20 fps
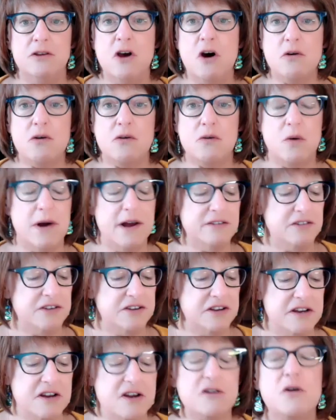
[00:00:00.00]
No
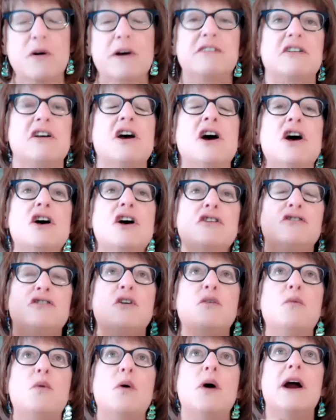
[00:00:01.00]
question.
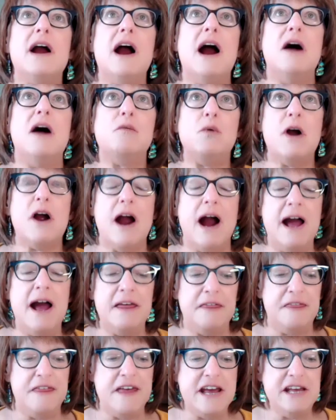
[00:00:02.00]
So where I
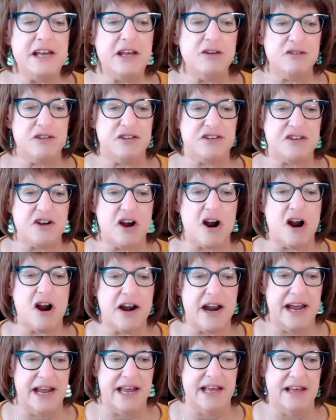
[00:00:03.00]
think you
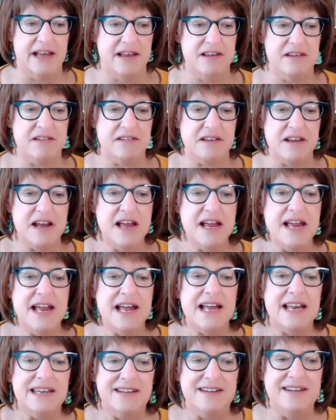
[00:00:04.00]
start is
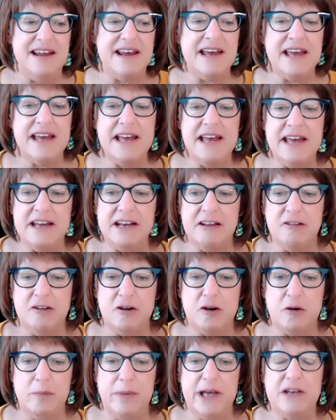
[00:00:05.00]
digging in a
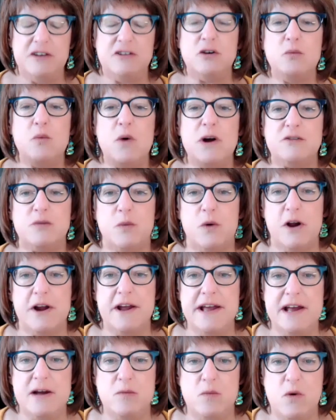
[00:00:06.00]
little bit to what's
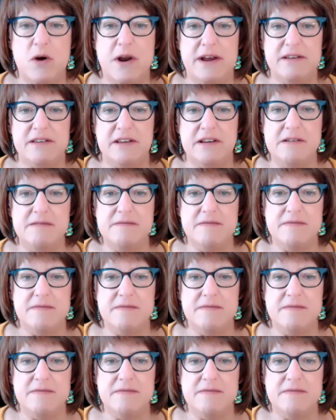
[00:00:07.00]
working and what isn't.